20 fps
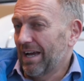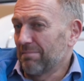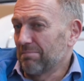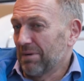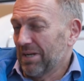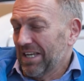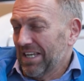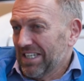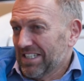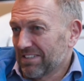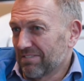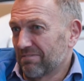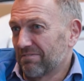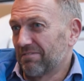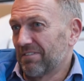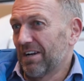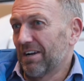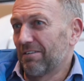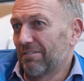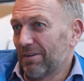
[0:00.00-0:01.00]
But it's a
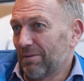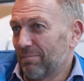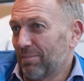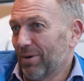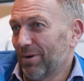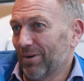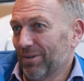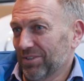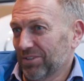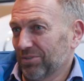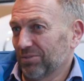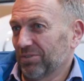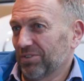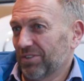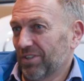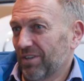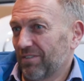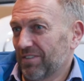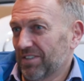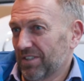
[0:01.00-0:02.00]
very personal
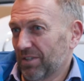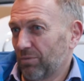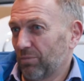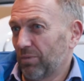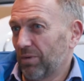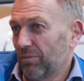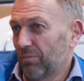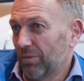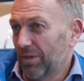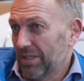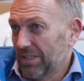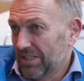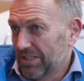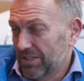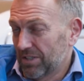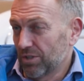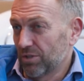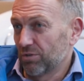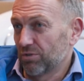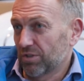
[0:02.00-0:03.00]
service, so we
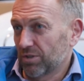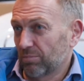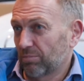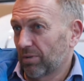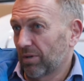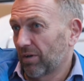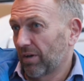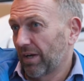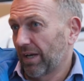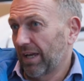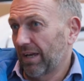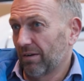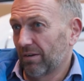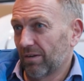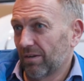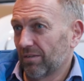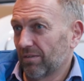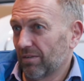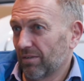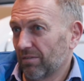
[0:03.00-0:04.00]
do supply it.
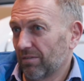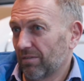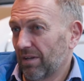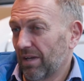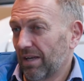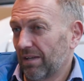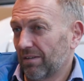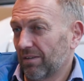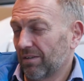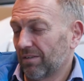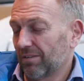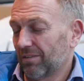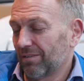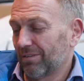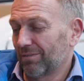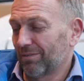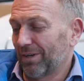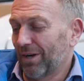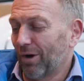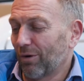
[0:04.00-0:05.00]

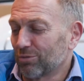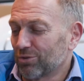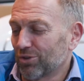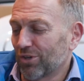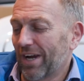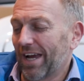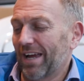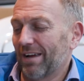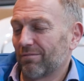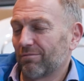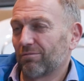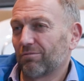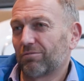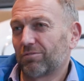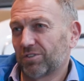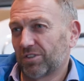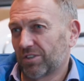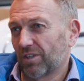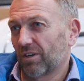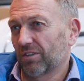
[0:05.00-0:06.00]
We hold your hand from
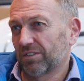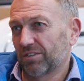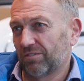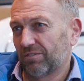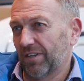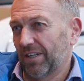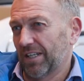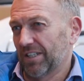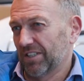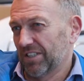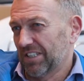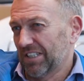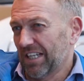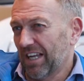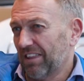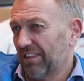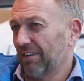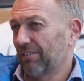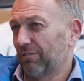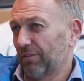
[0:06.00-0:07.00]
start to finish. There's
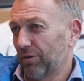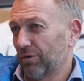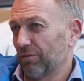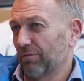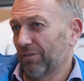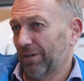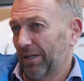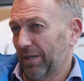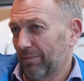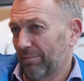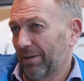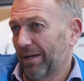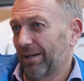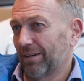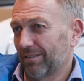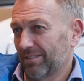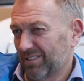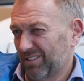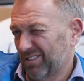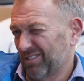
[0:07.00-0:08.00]
nothing for you to think
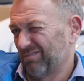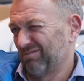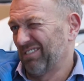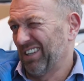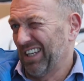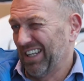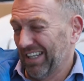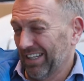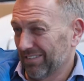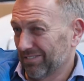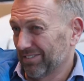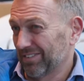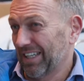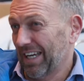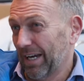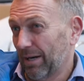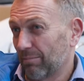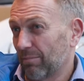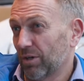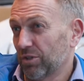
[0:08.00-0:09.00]
about as to really other than
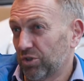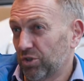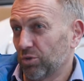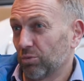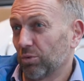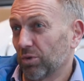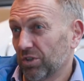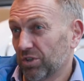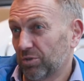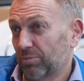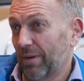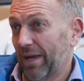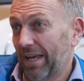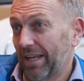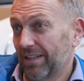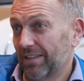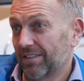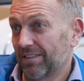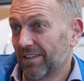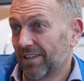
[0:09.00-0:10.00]
how much you want to
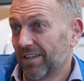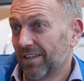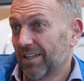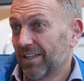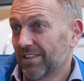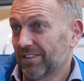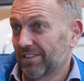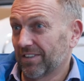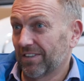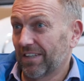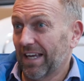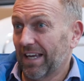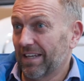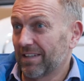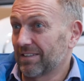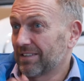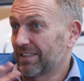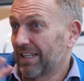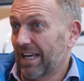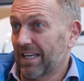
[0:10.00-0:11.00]
spend. So
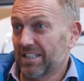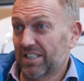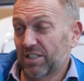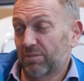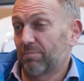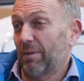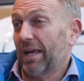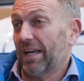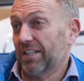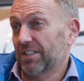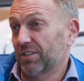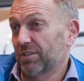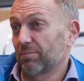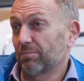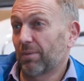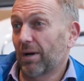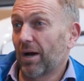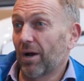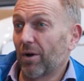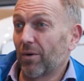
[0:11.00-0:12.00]
that specs the
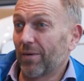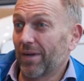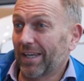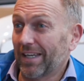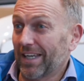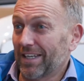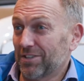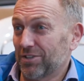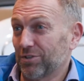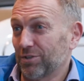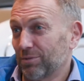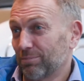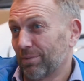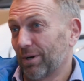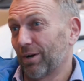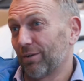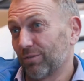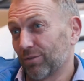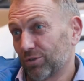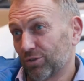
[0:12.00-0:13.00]
boat, it gets you the
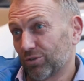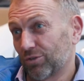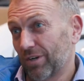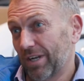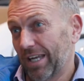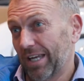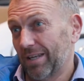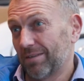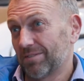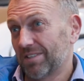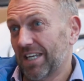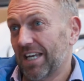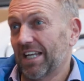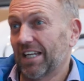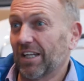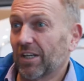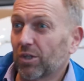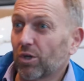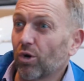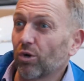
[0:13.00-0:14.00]
boat of your dreams in
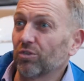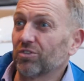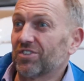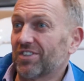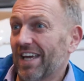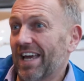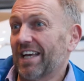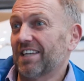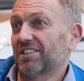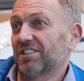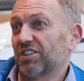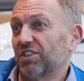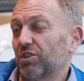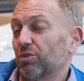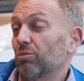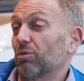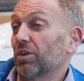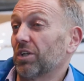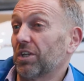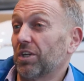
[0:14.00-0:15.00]
the context that you
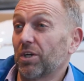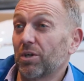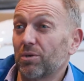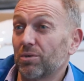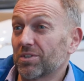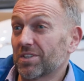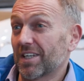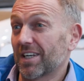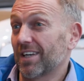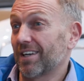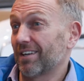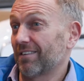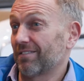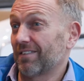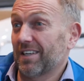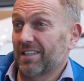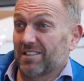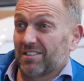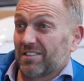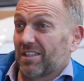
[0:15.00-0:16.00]
want to use it, if
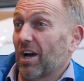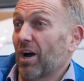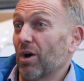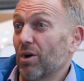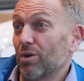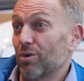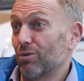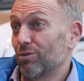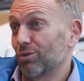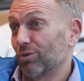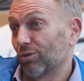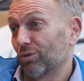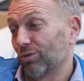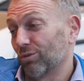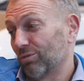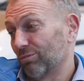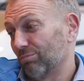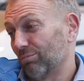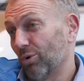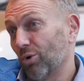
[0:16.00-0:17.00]
that's towed
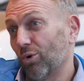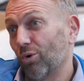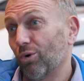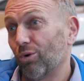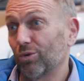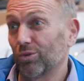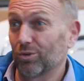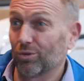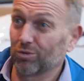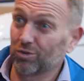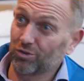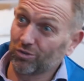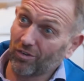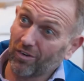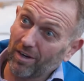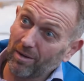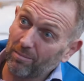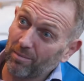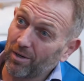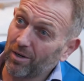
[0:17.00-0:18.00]
or moored or
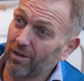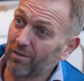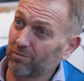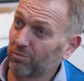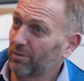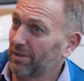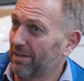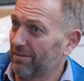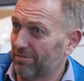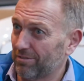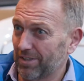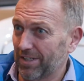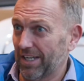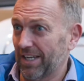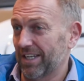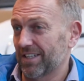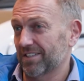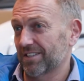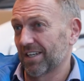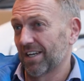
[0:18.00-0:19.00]
dry berth, whatever it
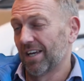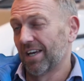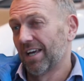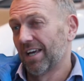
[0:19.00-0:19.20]
is.